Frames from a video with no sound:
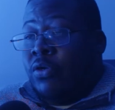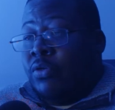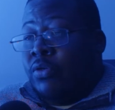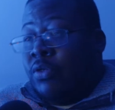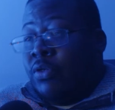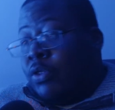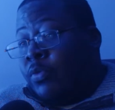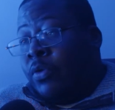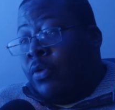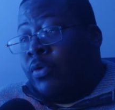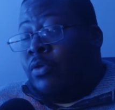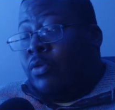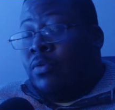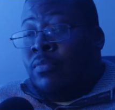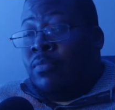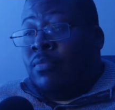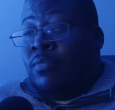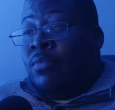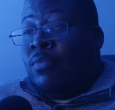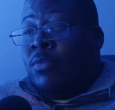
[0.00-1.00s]
Twerk.
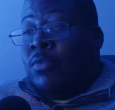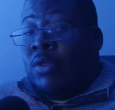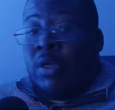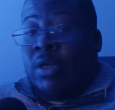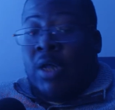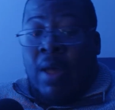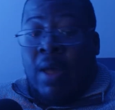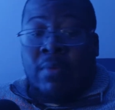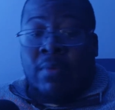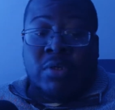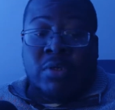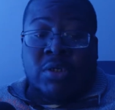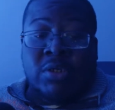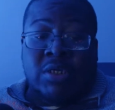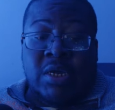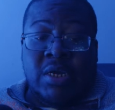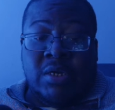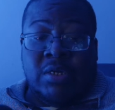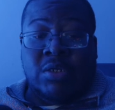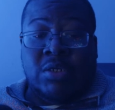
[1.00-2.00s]
I'm going to say
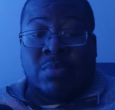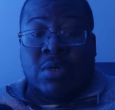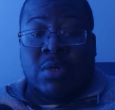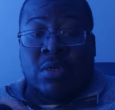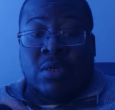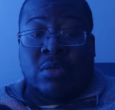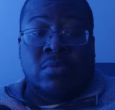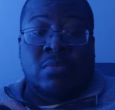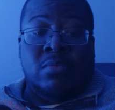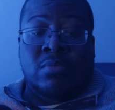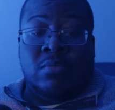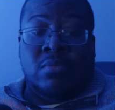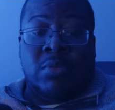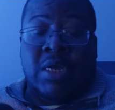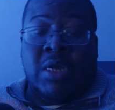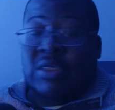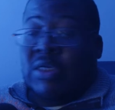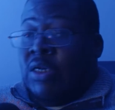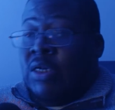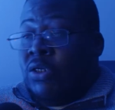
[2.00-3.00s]
this, man, and I
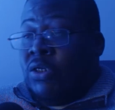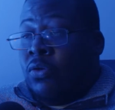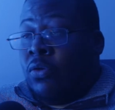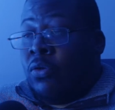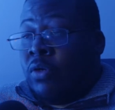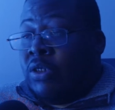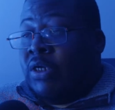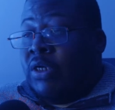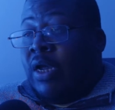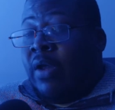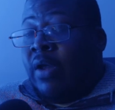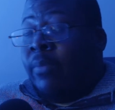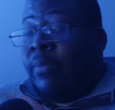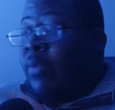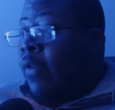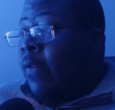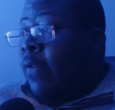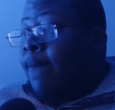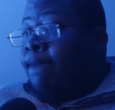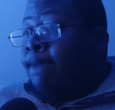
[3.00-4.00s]
say this all the time.
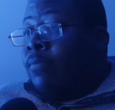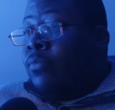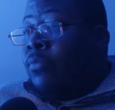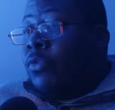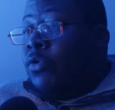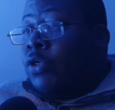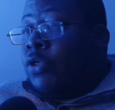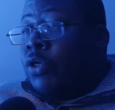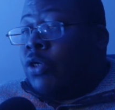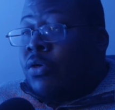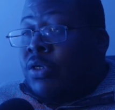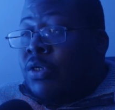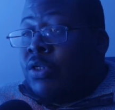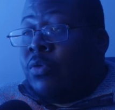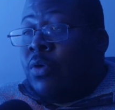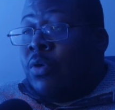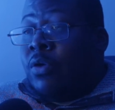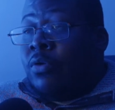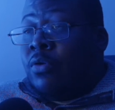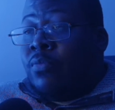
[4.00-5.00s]
New Jersey
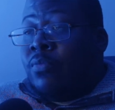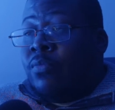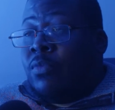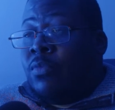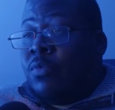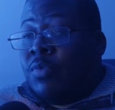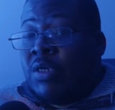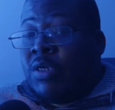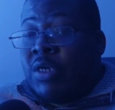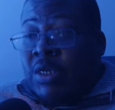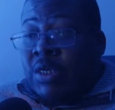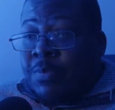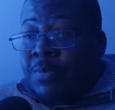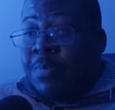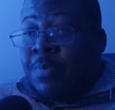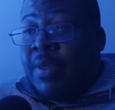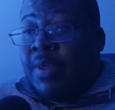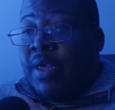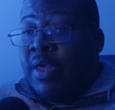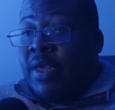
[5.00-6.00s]
Twerk, when he's
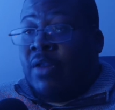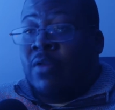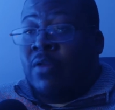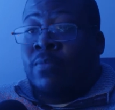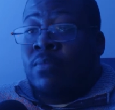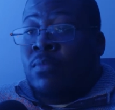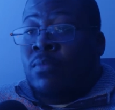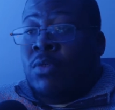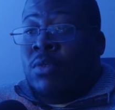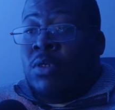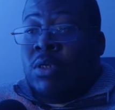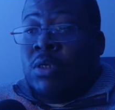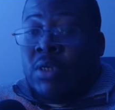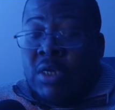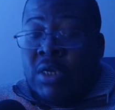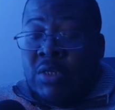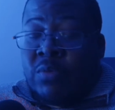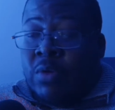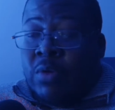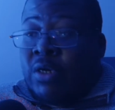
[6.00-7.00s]
prepared,
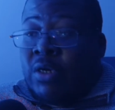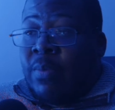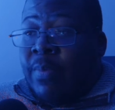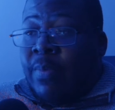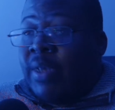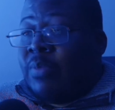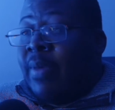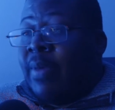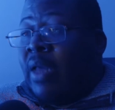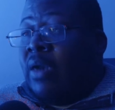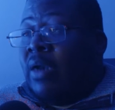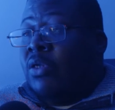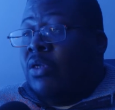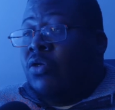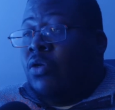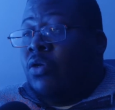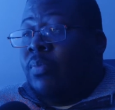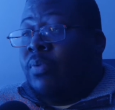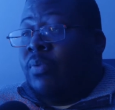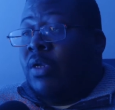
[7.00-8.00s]
he's one of the best battlers on
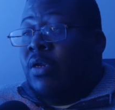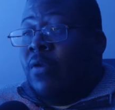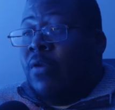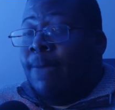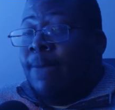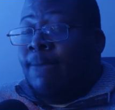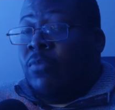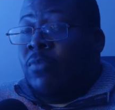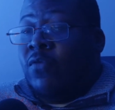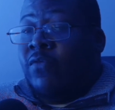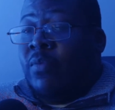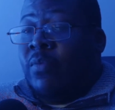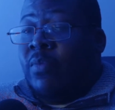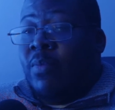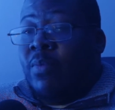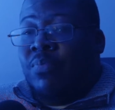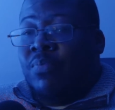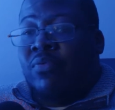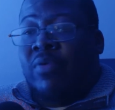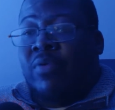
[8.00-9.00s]
the planet. You feel me?
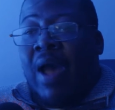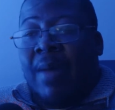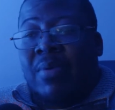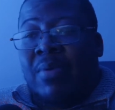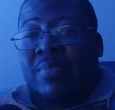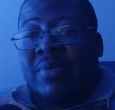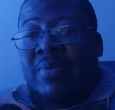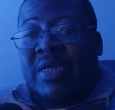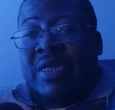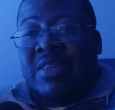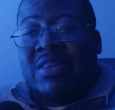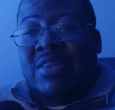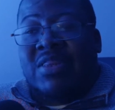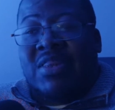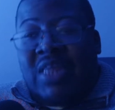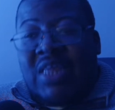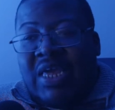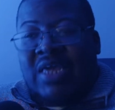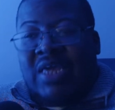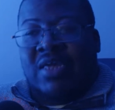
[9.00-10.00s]
Probably
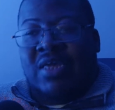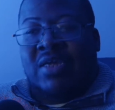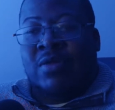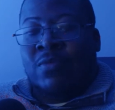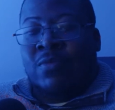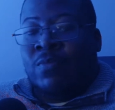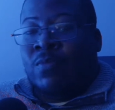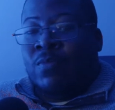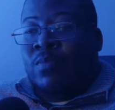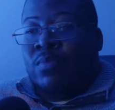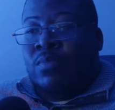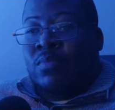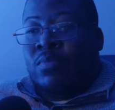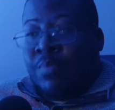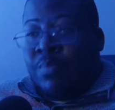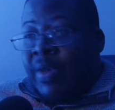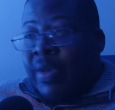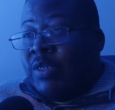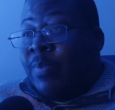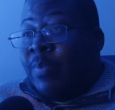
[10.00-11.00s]
the
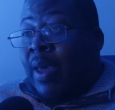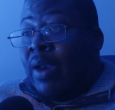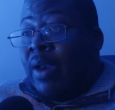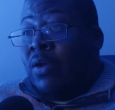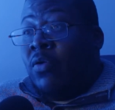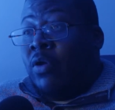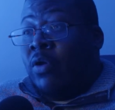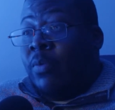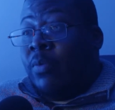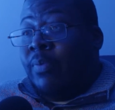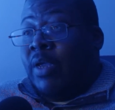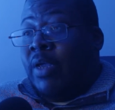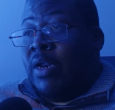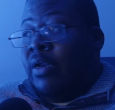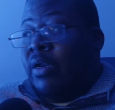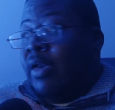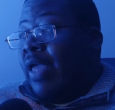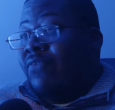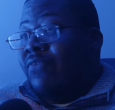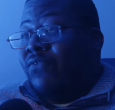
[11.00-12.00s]
best battler on the planet,
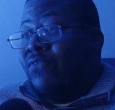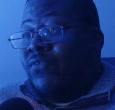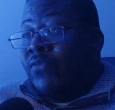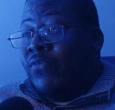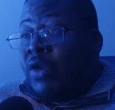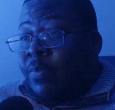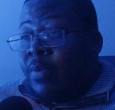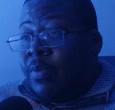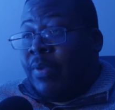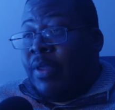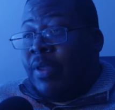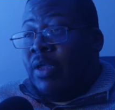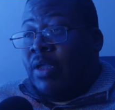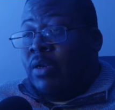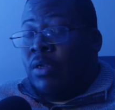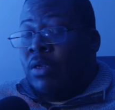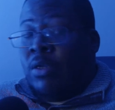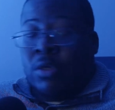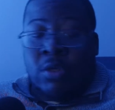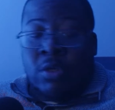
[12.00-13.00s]
like fully prepared.
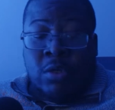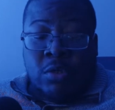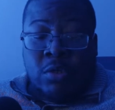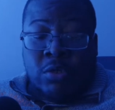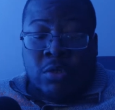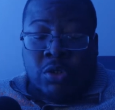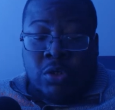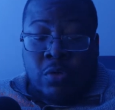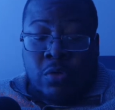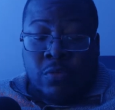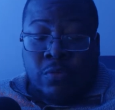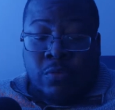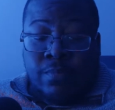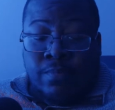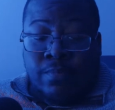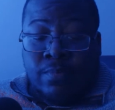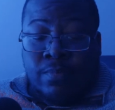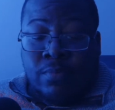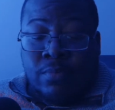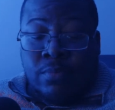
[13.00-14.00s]
So,
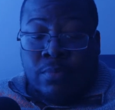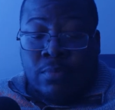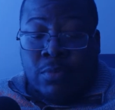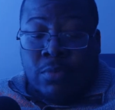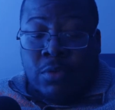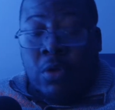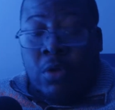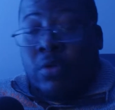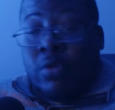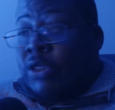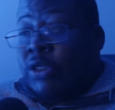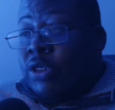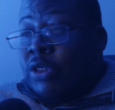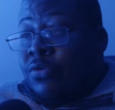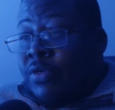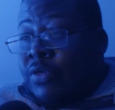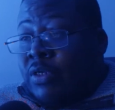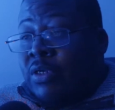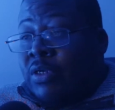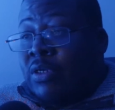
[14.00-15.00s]
O G
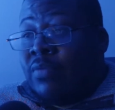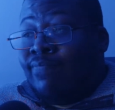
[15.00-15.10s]
Grizzly,